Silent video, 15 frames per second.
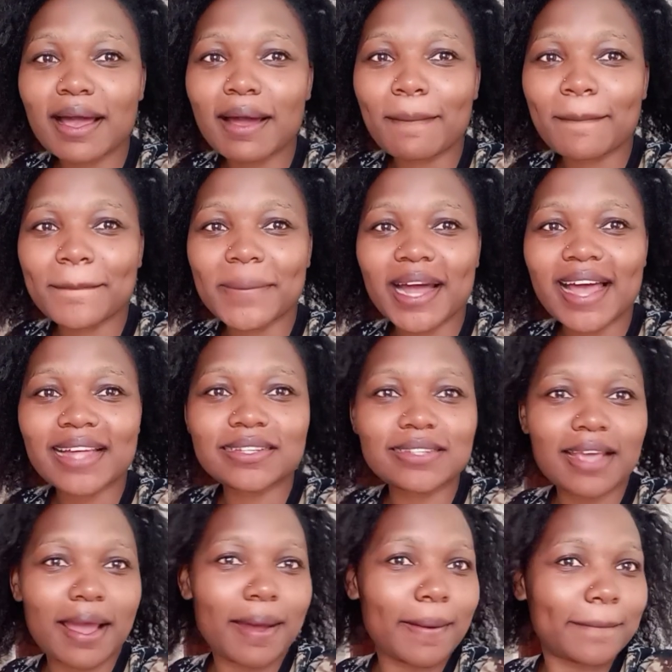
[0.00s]
but
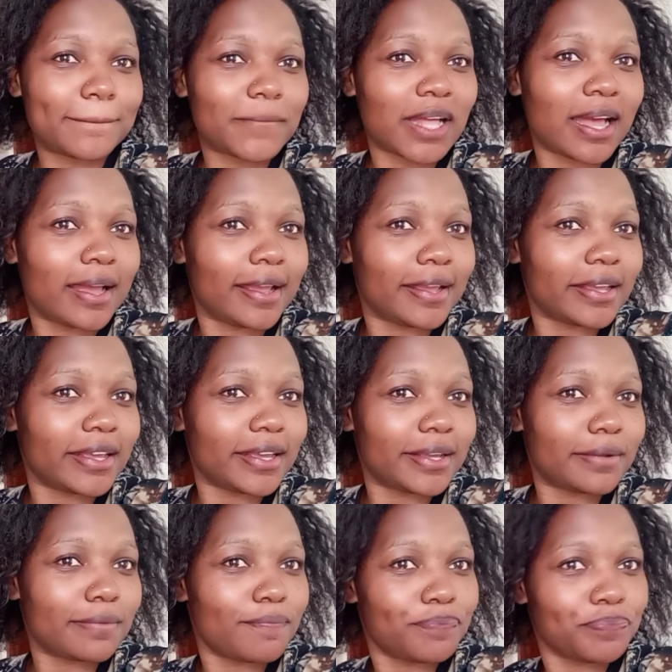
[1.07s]
yeah
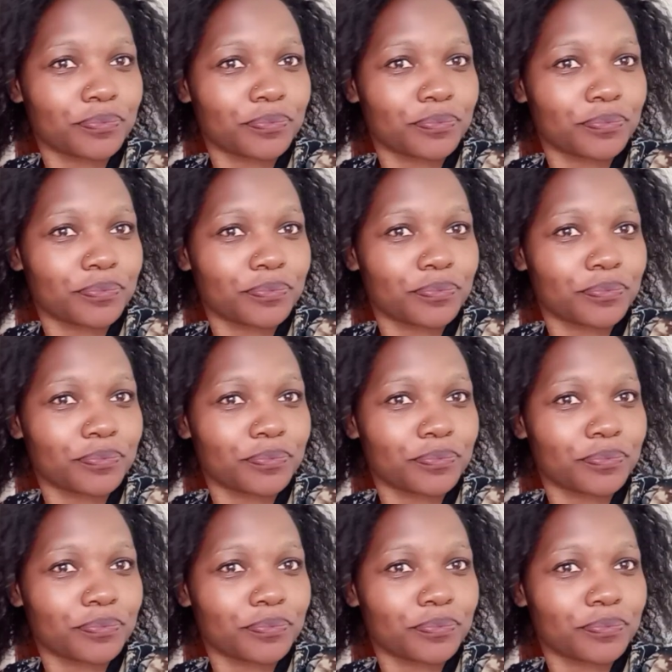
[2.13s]
I